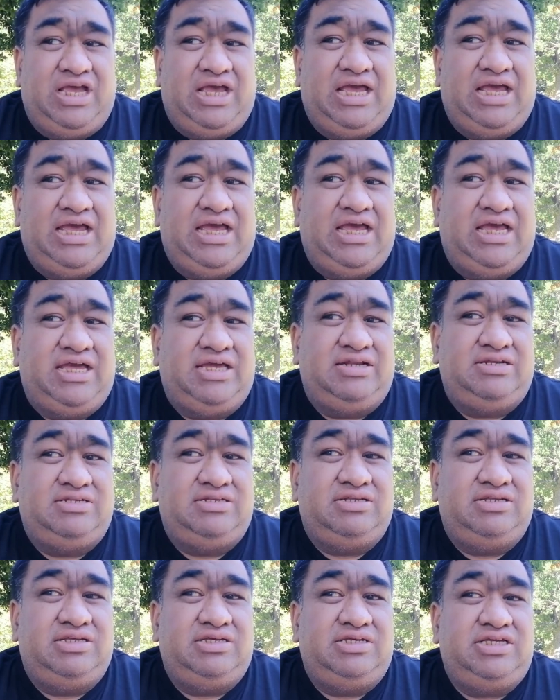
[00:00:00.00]

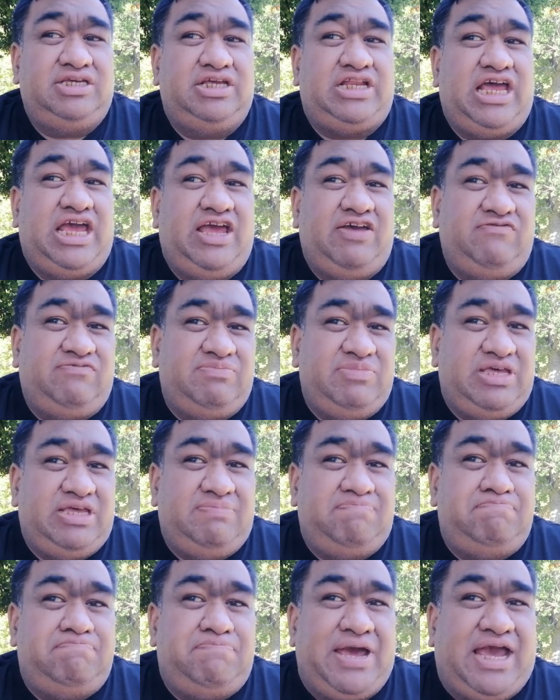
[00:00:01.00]
And you'd have
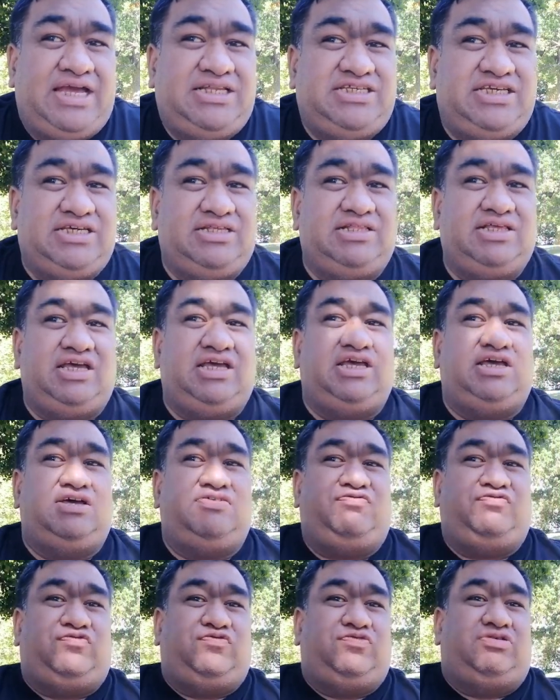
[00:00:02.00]
me batting
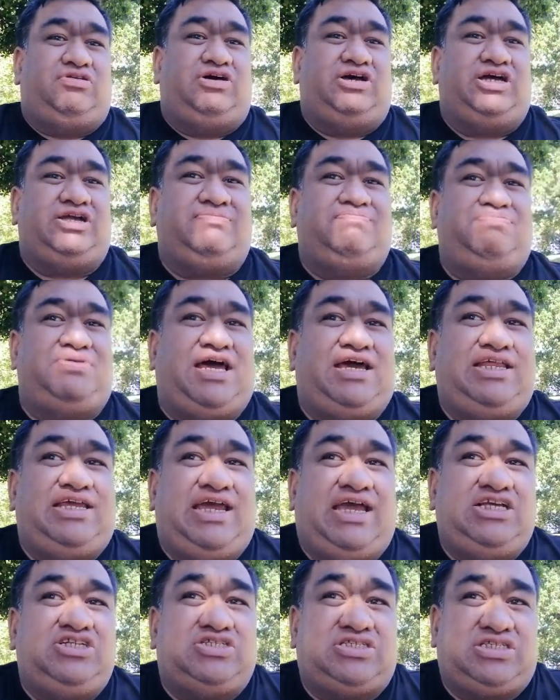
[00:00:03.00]
there for like bloody
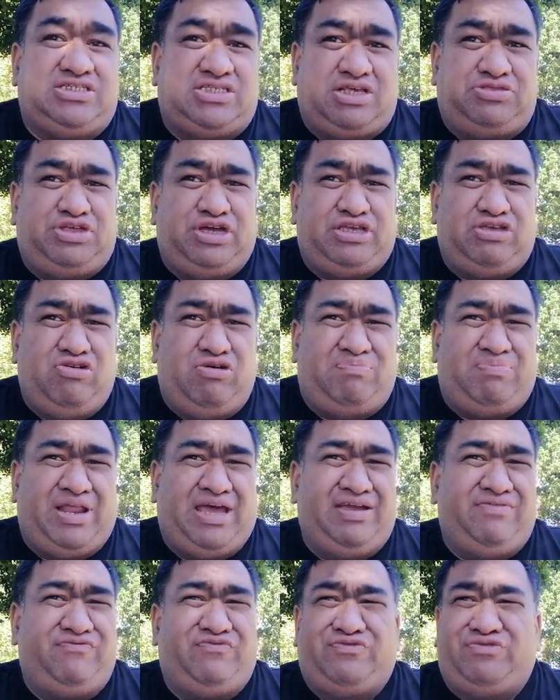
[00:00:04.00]
ages, because I think you're
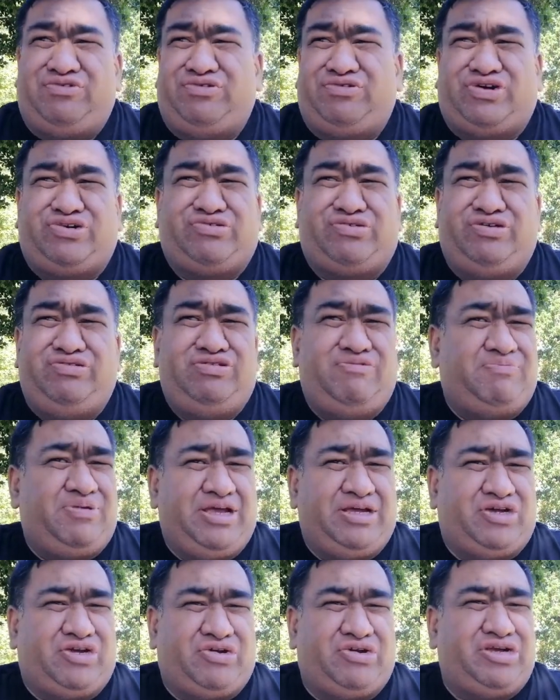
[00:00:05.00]
playing
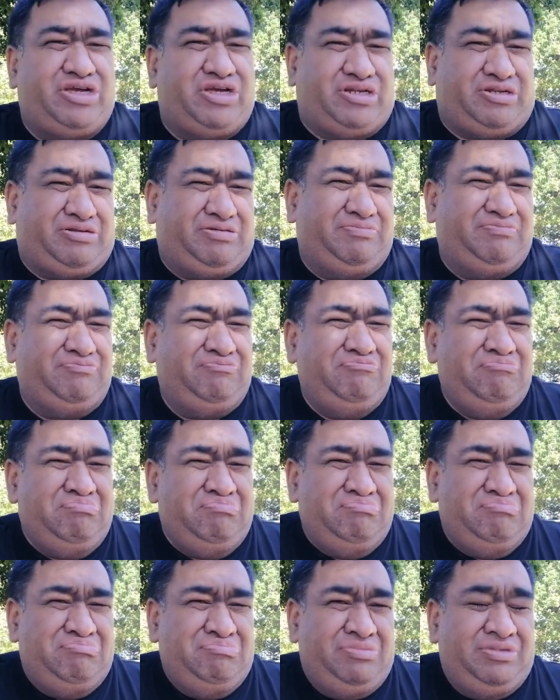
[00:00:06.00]
cricket
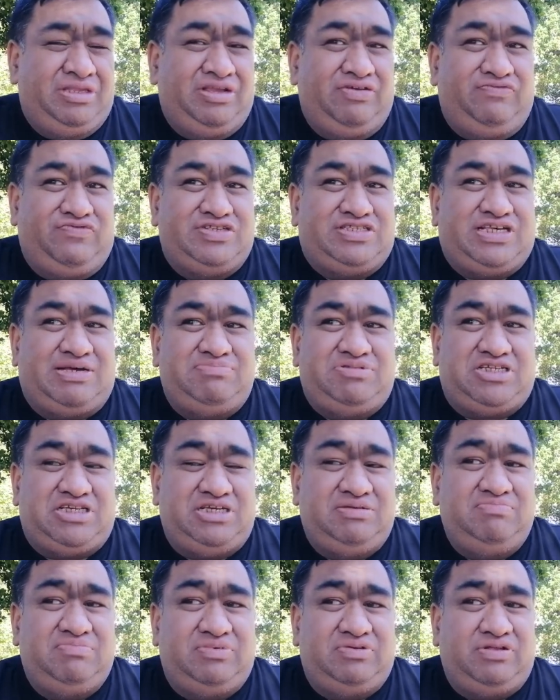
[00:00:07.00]
for some
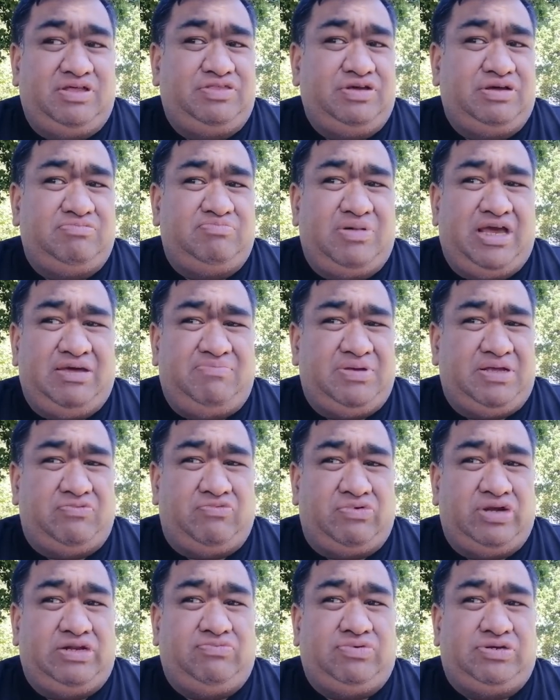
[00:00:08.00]
team. I think it may have
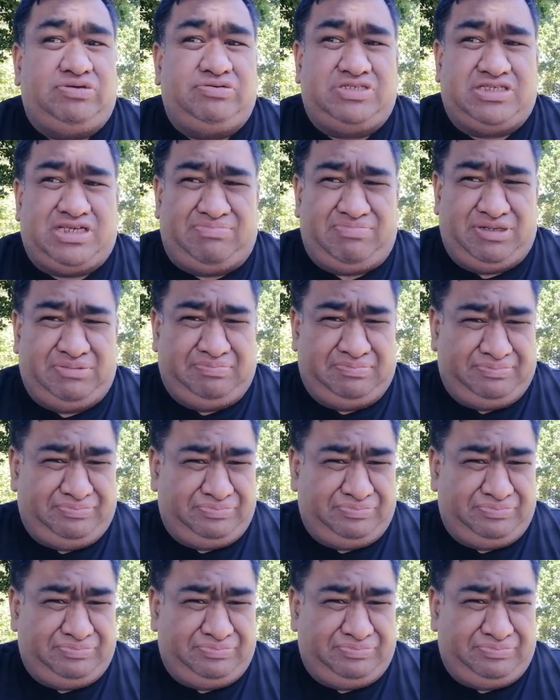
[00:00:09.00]
been Redwood or something.